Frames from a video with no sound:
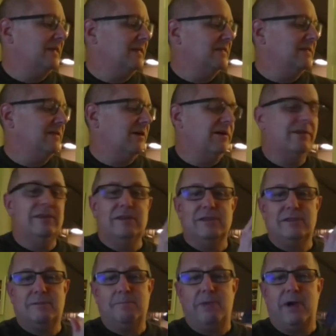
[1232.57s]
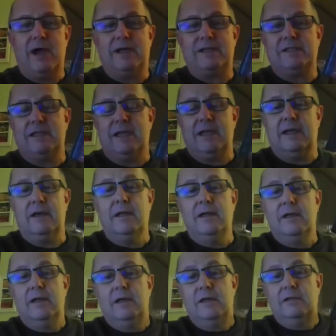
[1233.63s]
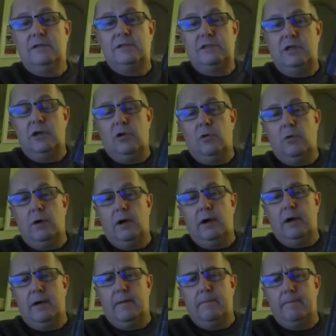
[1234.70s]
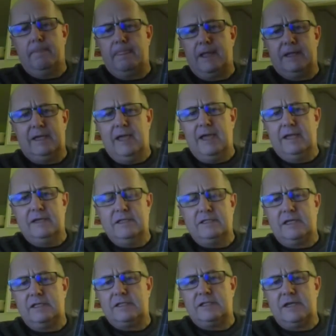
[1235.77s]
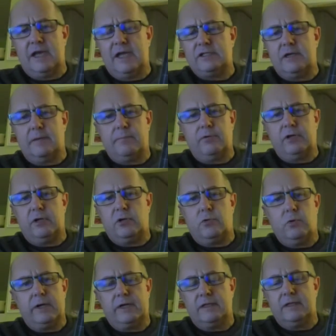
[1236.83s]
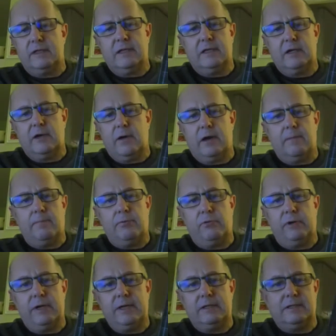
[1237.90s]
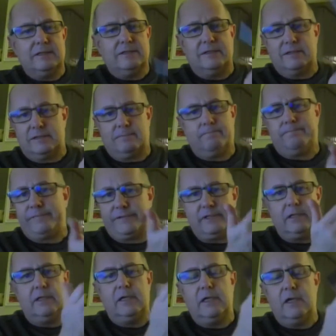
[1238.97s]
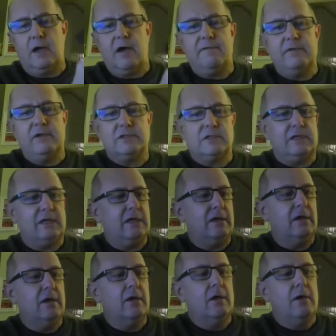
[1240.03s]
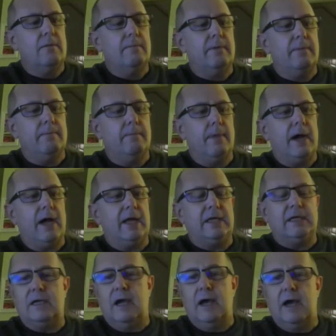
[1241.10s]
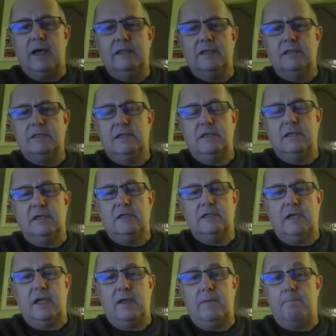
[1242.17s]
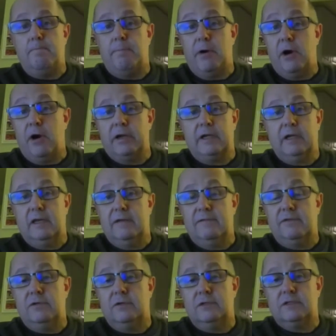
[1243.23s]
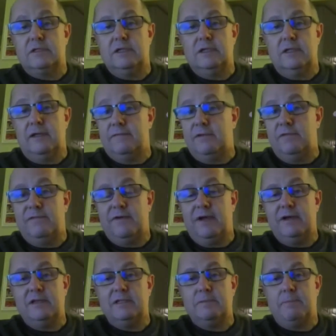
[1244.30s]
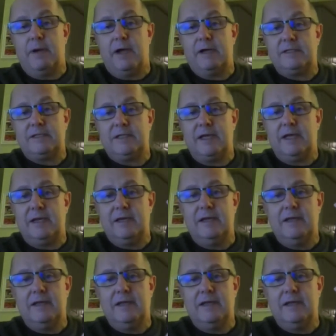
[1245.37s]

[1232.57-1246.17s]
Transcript: on this box set. So again, these get snatched up pretty quick, and then they go out of print. This is CD, obviously, but my God, this is a bargain. If you find this box set,